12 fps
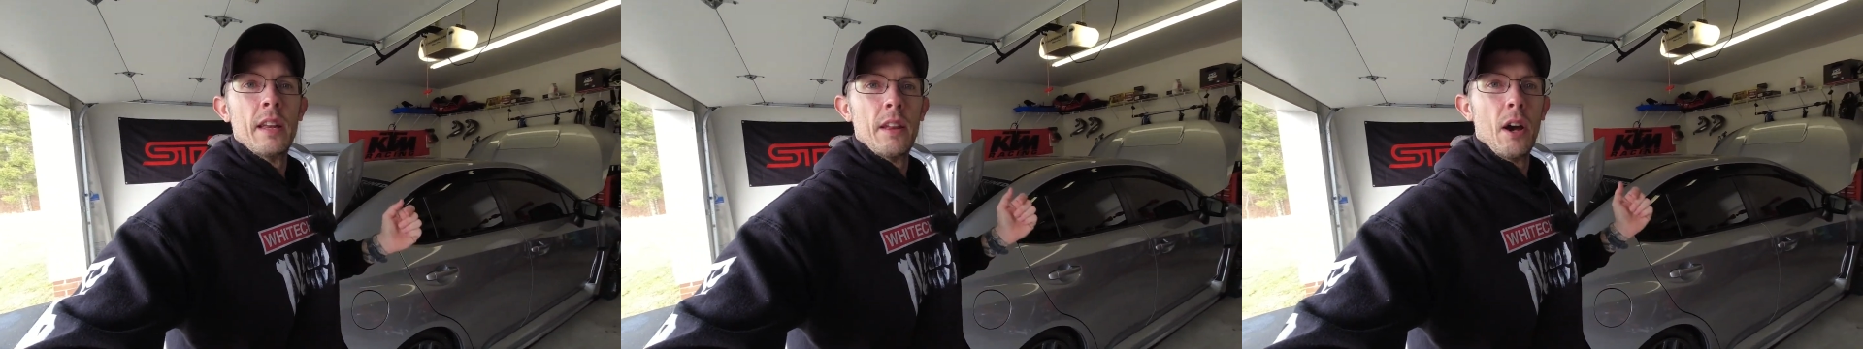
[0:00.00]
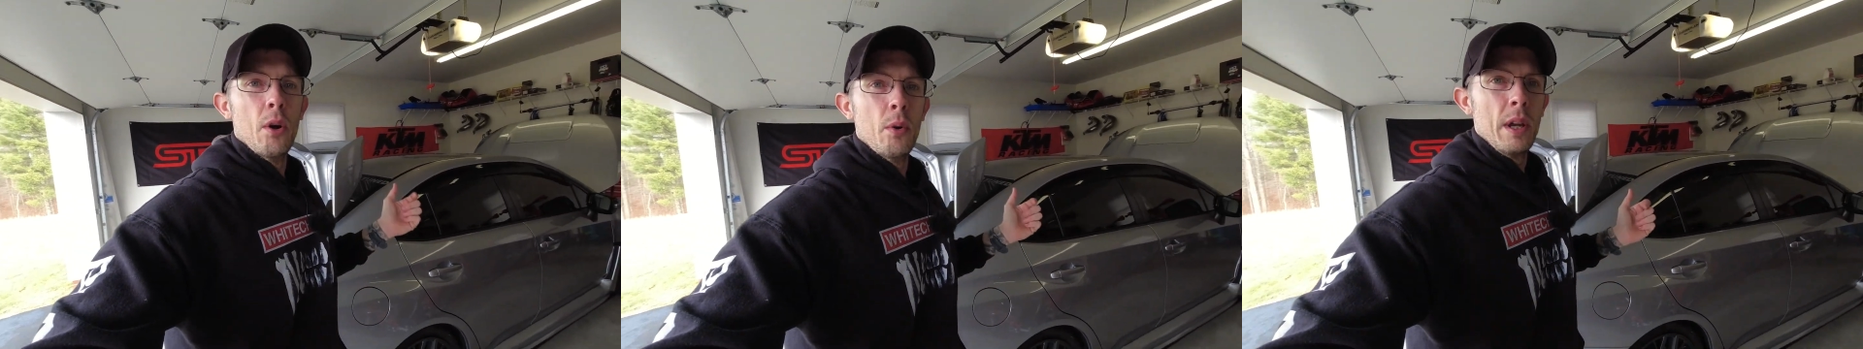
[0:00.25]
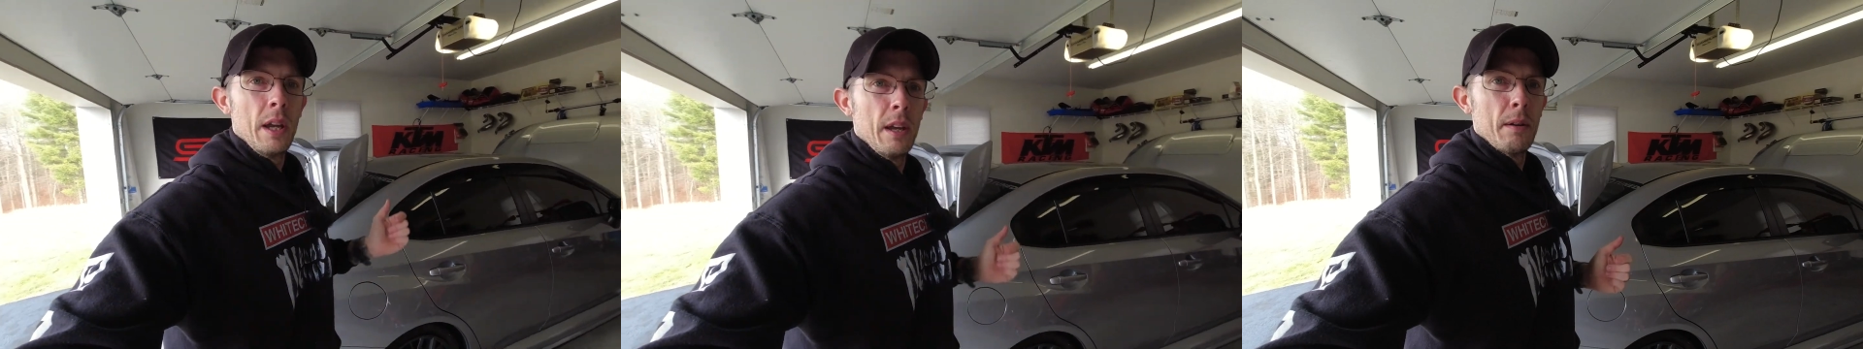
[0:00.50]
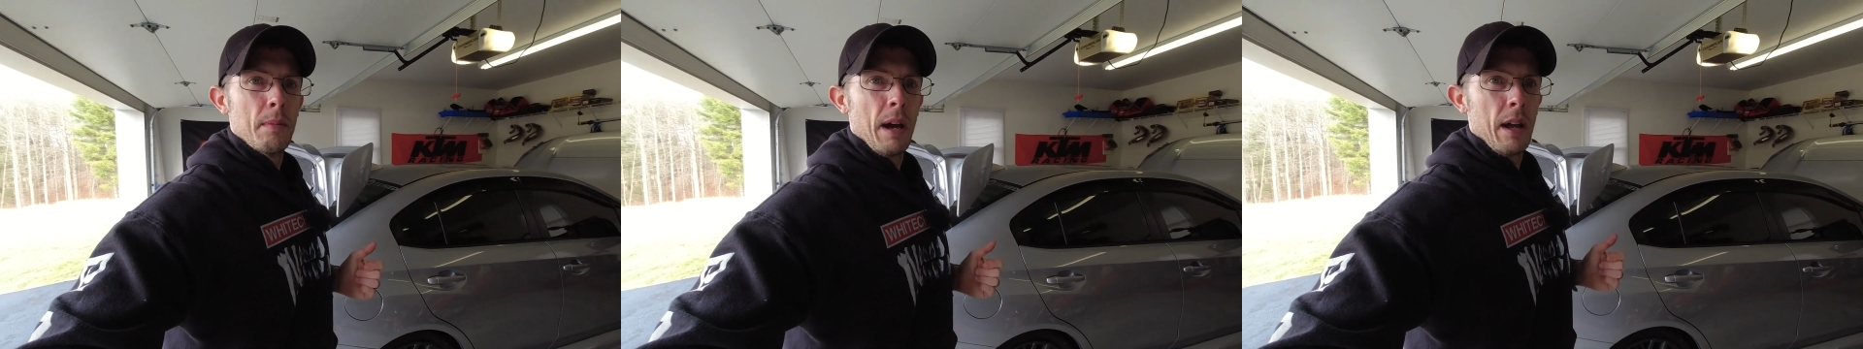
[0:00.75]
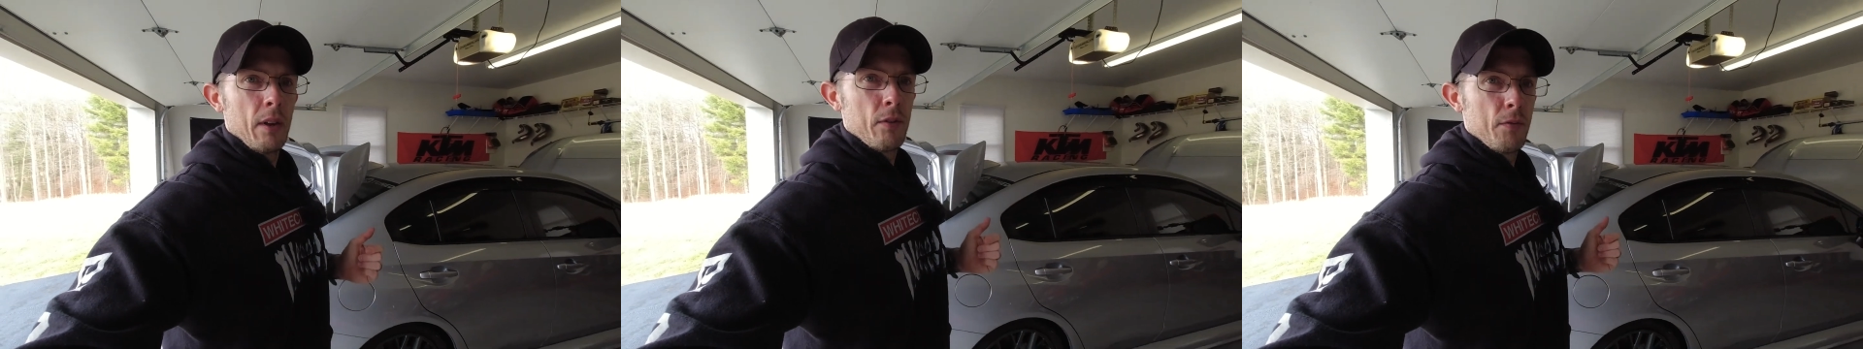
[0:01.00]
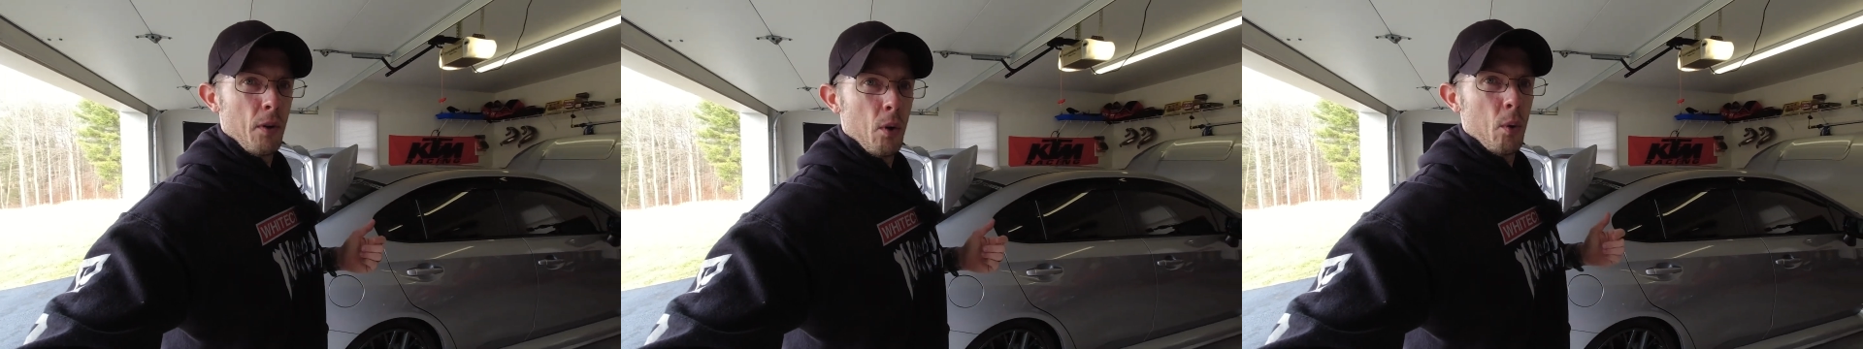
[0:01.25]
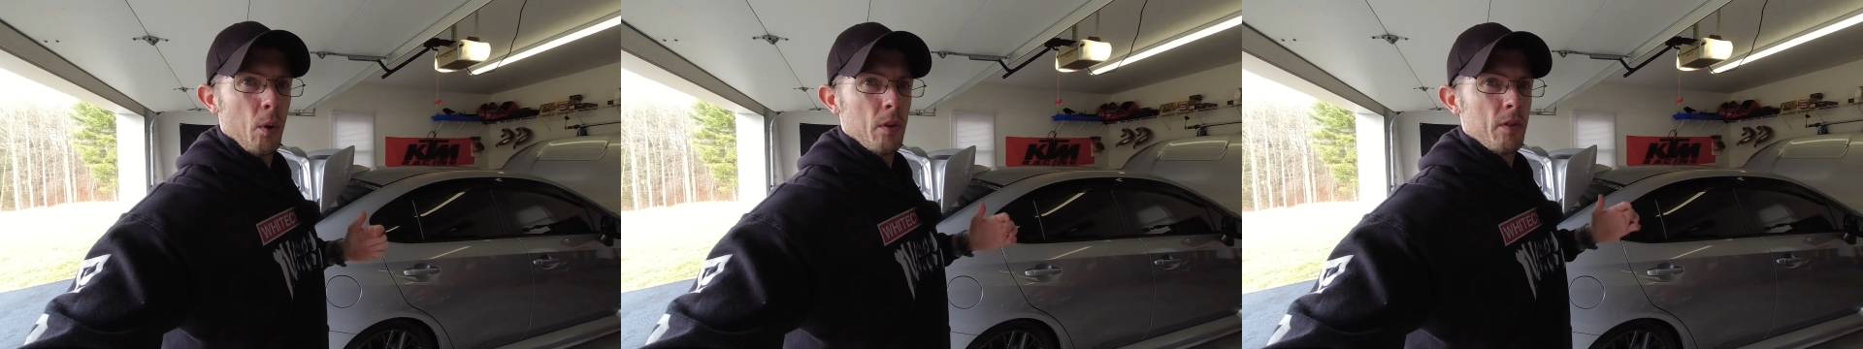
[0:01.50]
and the OEM has 4,